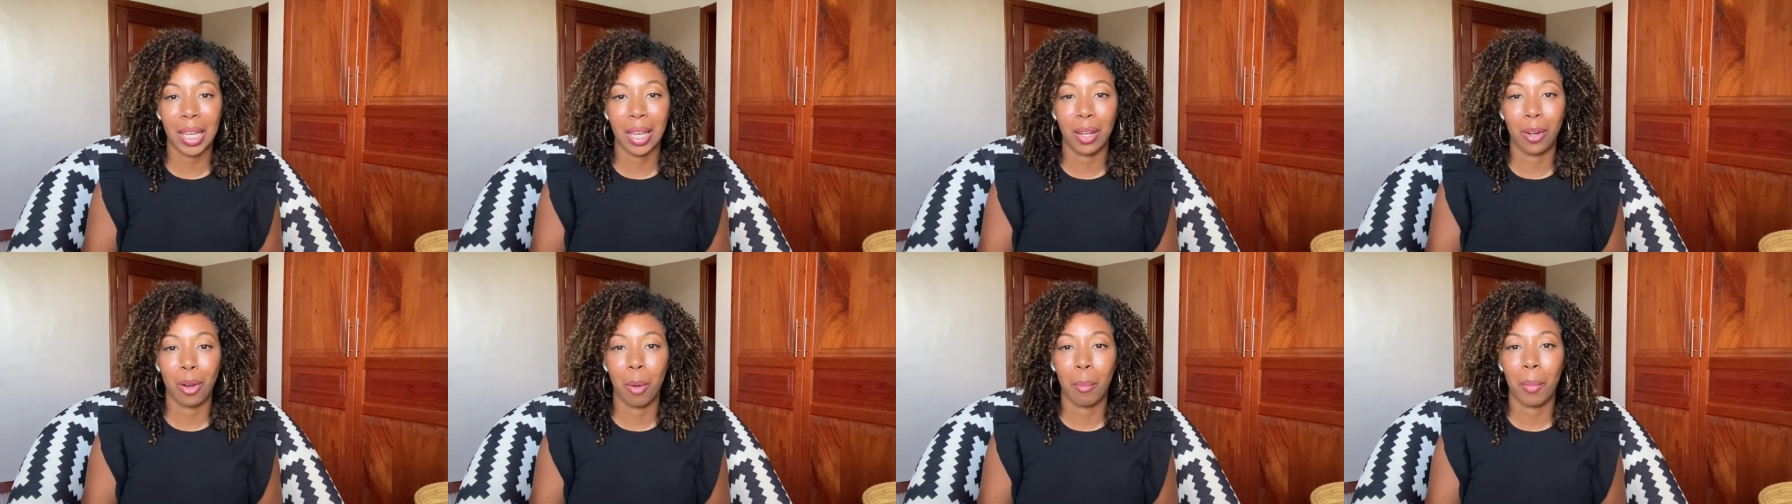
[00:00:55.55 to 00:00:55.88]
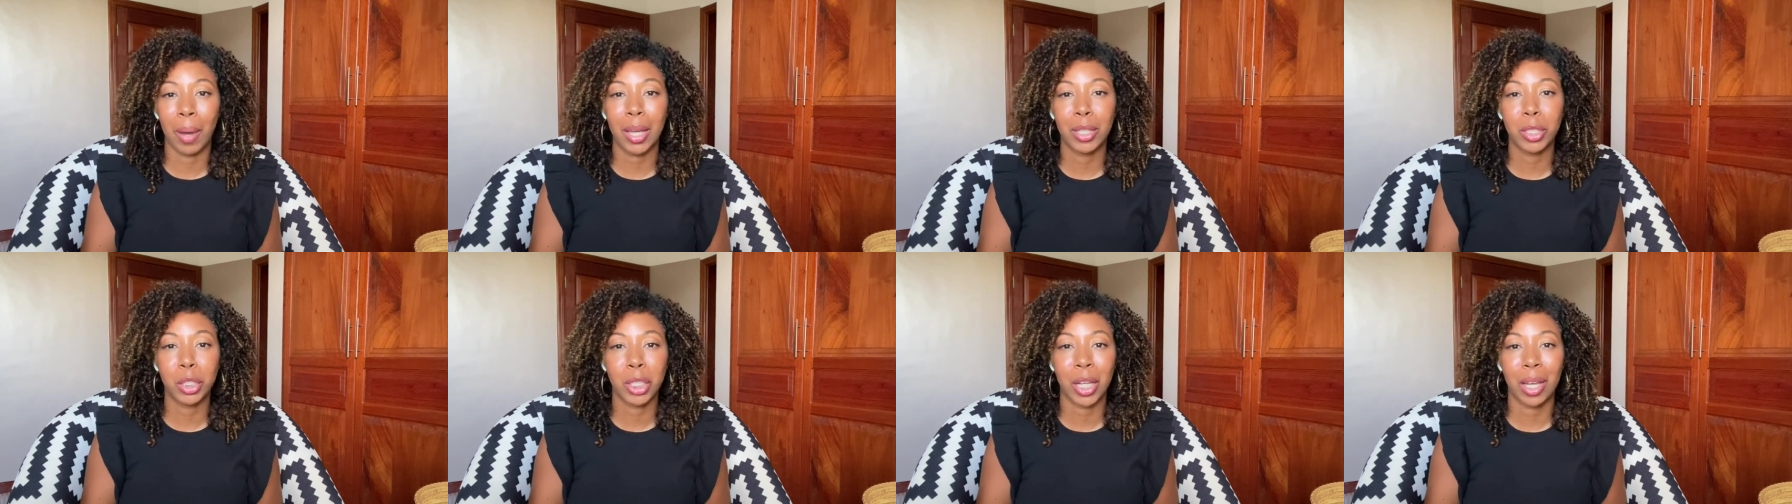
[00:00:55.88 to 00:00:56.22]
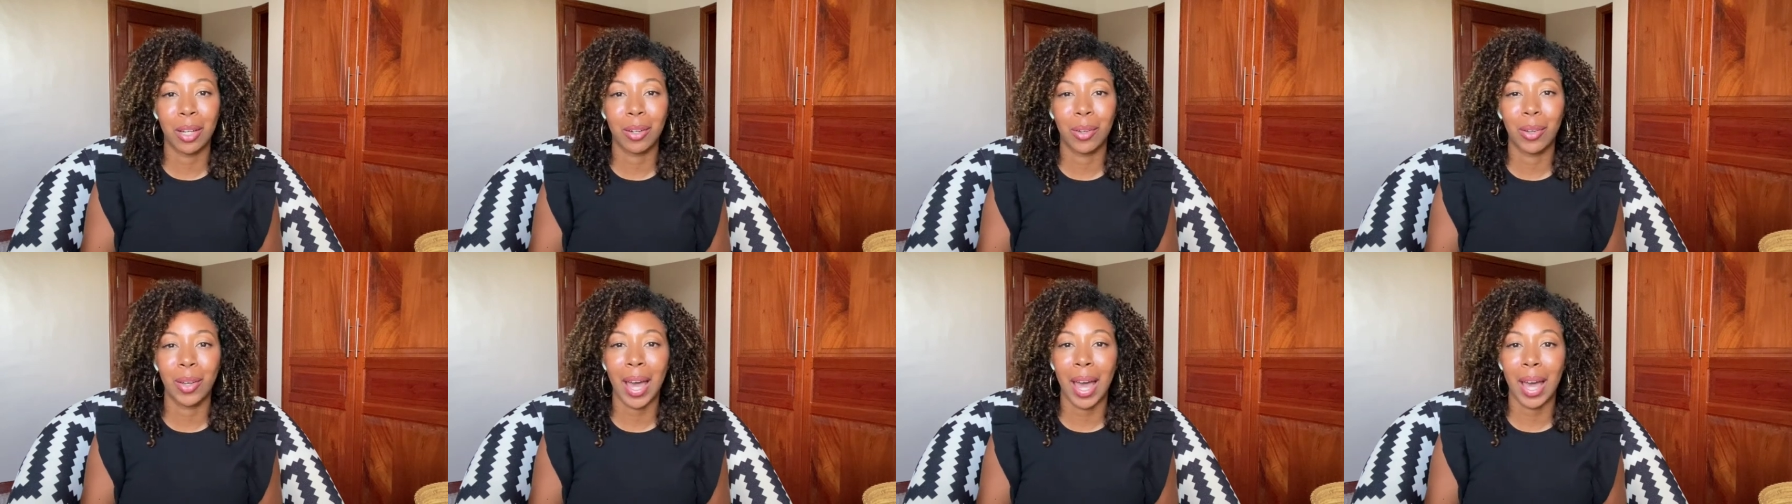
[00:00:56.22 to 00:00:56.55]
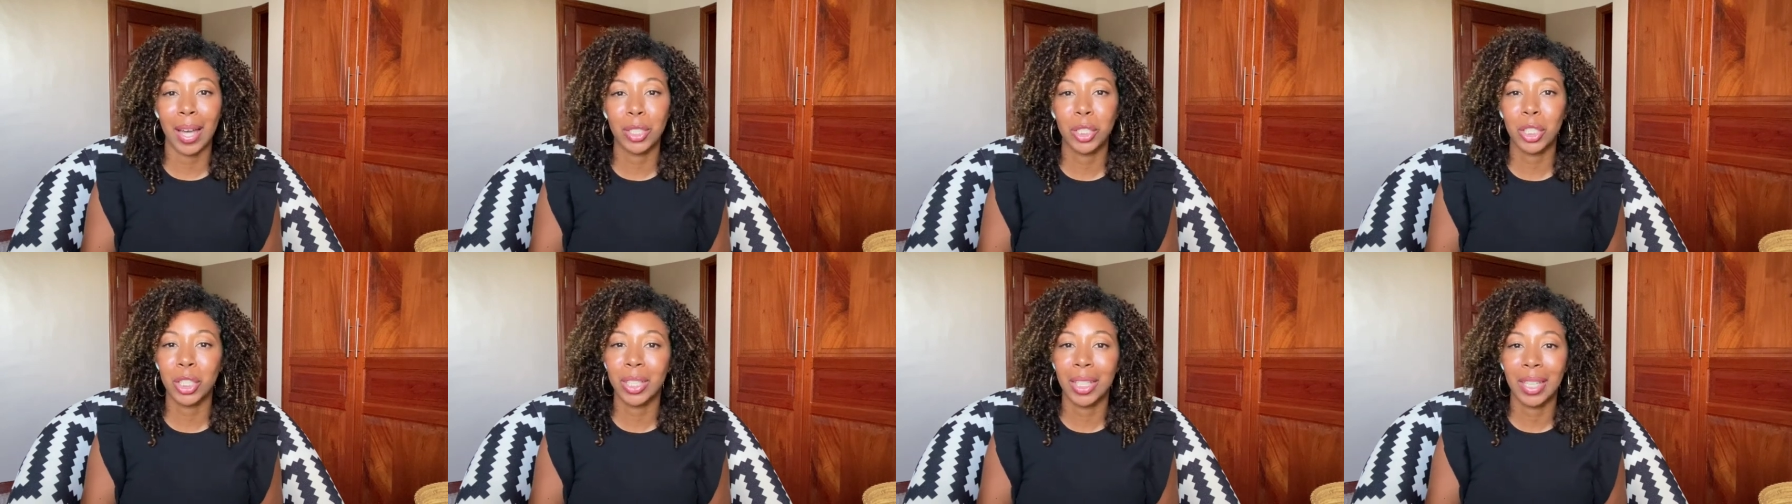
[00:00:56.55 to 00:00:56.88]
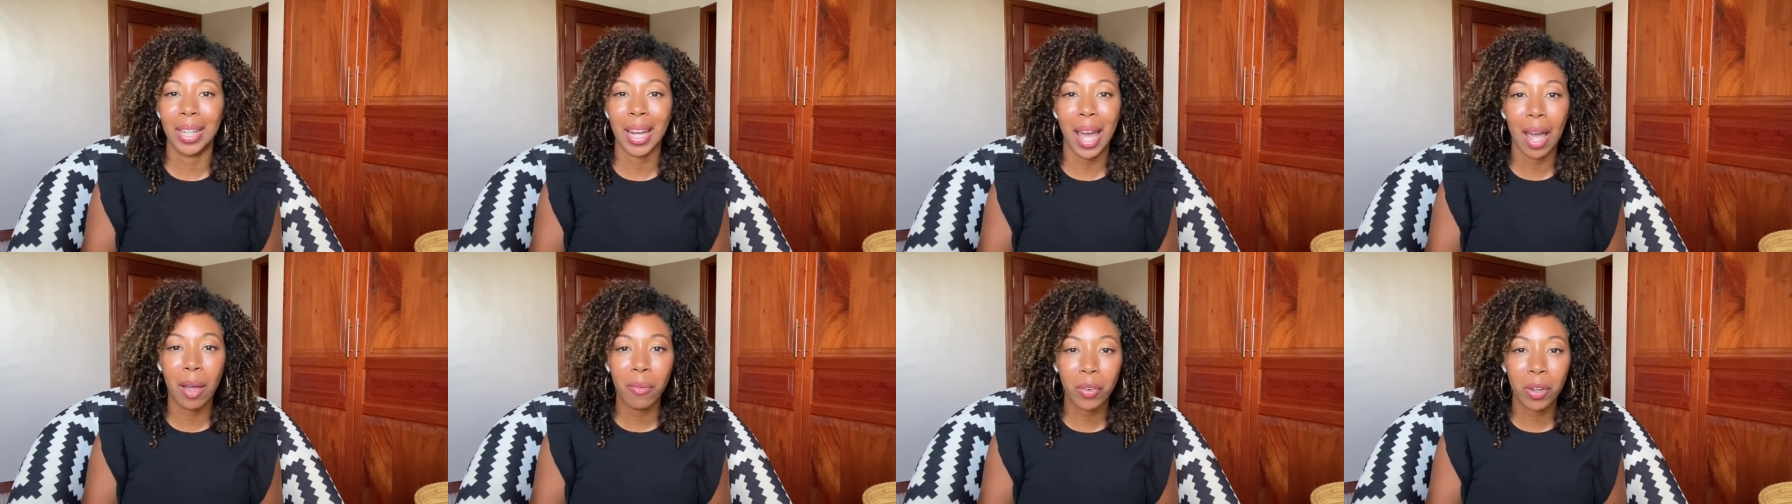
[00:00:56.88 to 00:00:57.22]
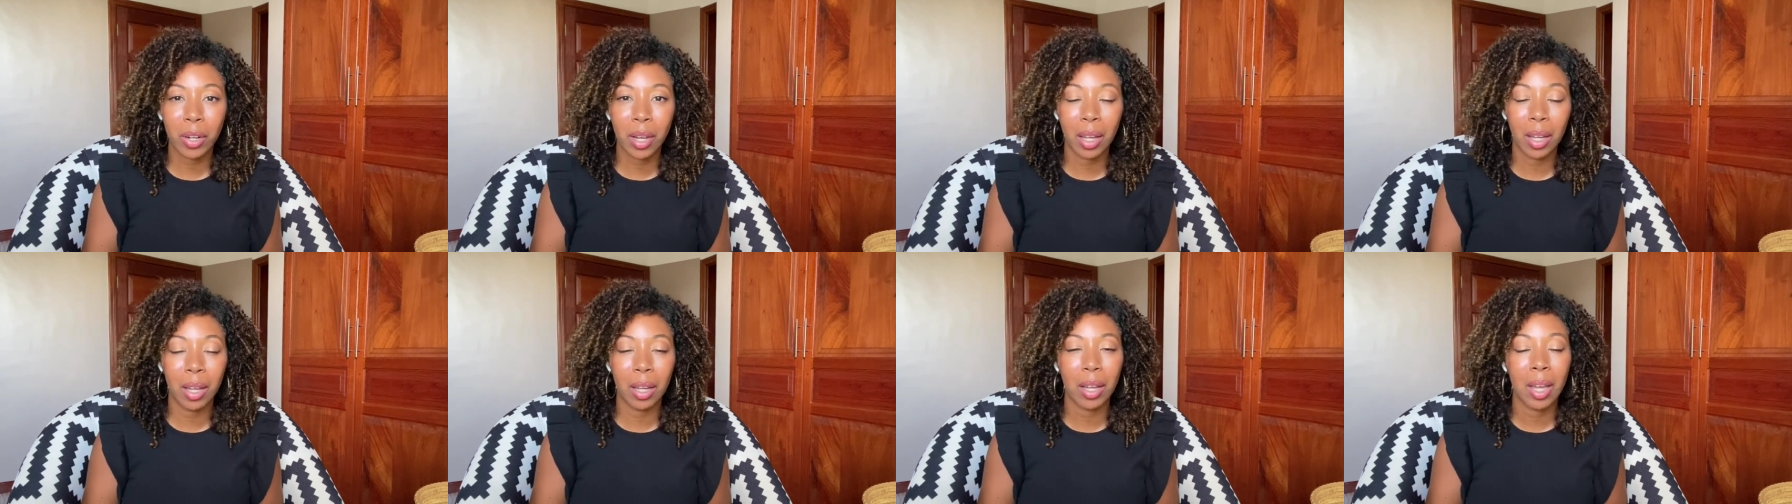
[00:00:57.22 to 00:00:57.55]
and on my channel, Ashley in
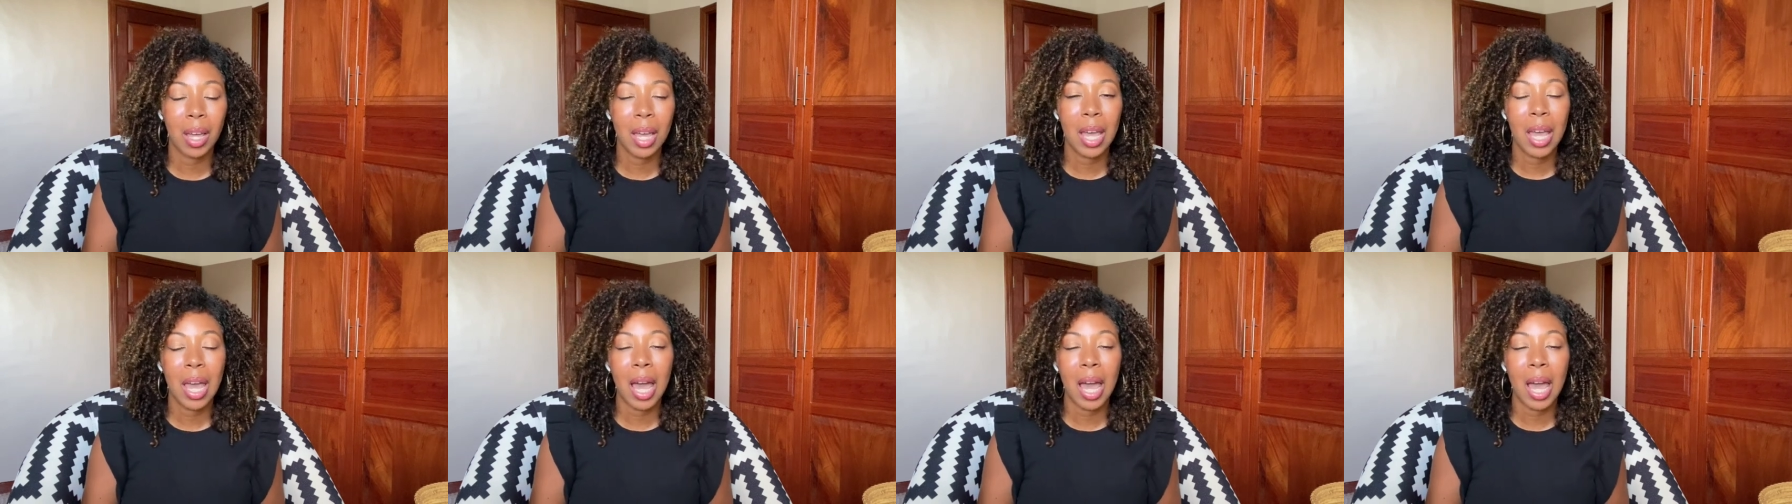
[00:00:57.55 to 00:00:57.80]
Afrika,